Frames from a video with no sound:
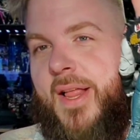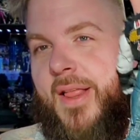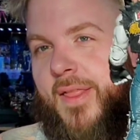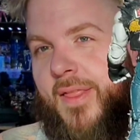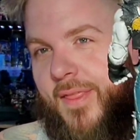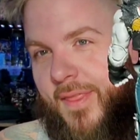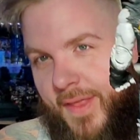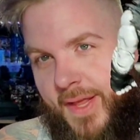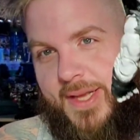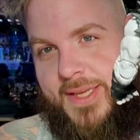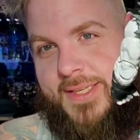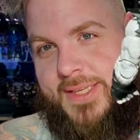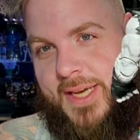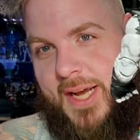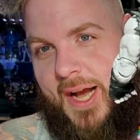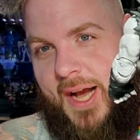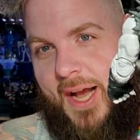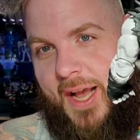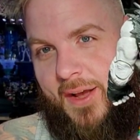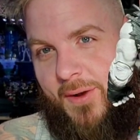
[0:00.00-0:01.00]
this
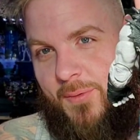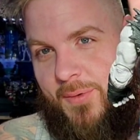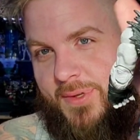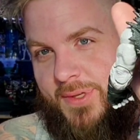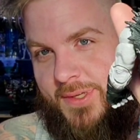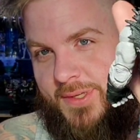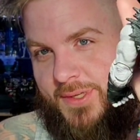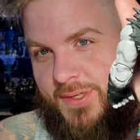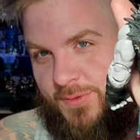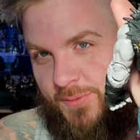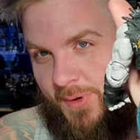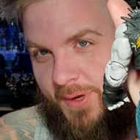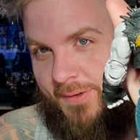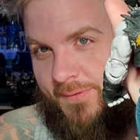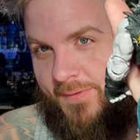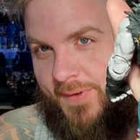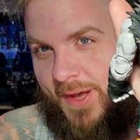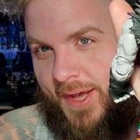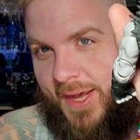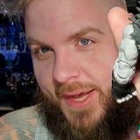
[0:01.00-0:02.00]
guy with a
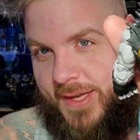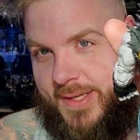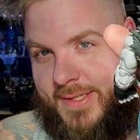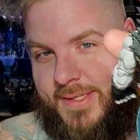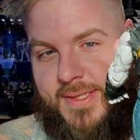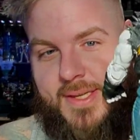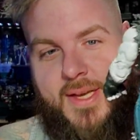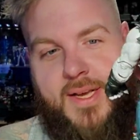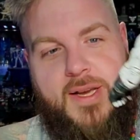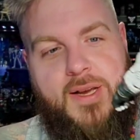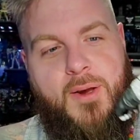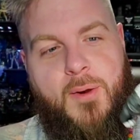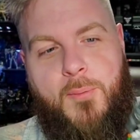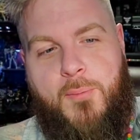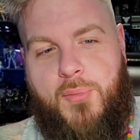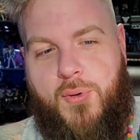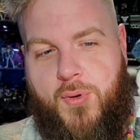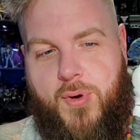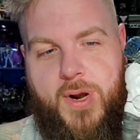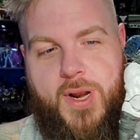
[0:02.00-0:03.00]
sweet vest,
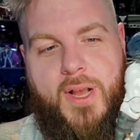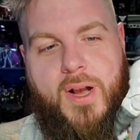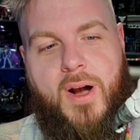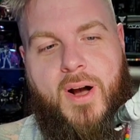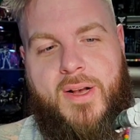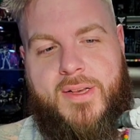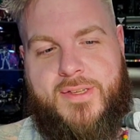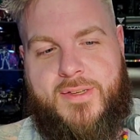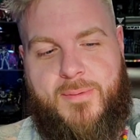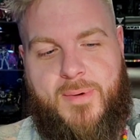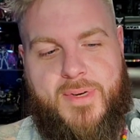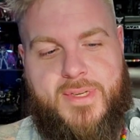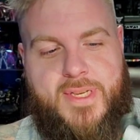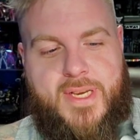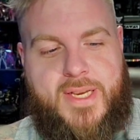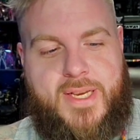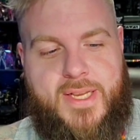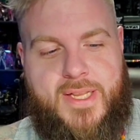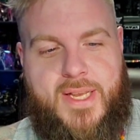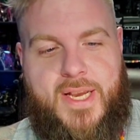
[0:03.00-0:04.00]
pretty awesome
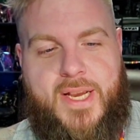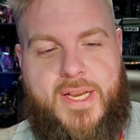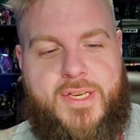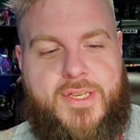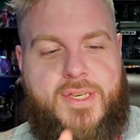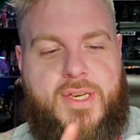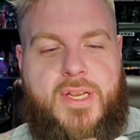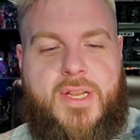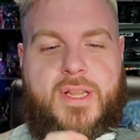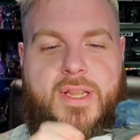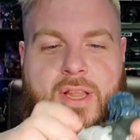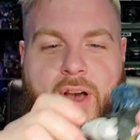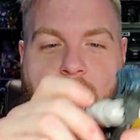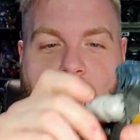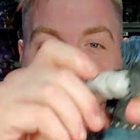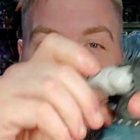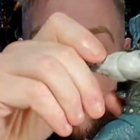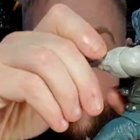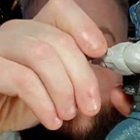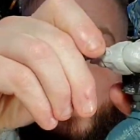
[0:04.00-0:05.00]
articulation. The
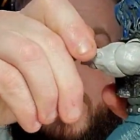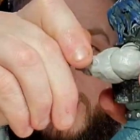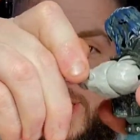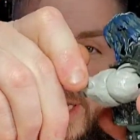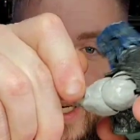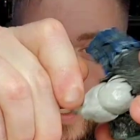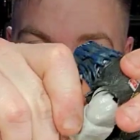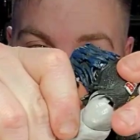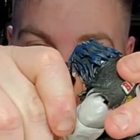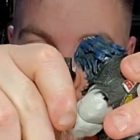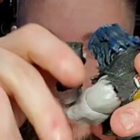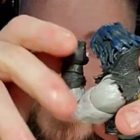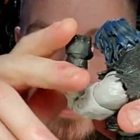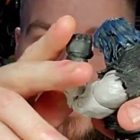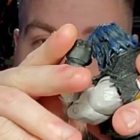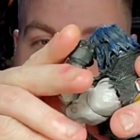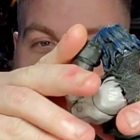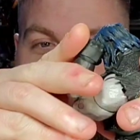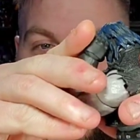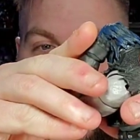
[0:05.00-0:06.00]
arm articulation
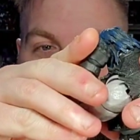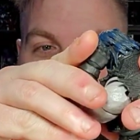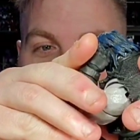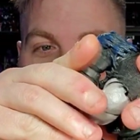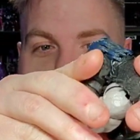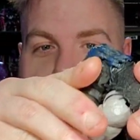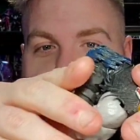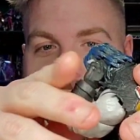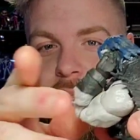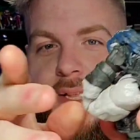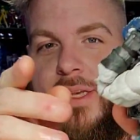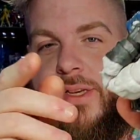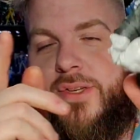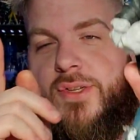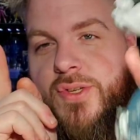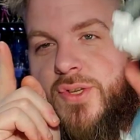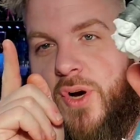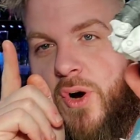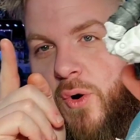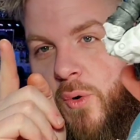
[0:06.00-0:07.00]
is why I wanted these.
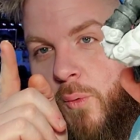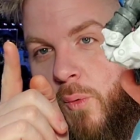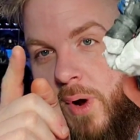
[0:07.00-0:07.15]
So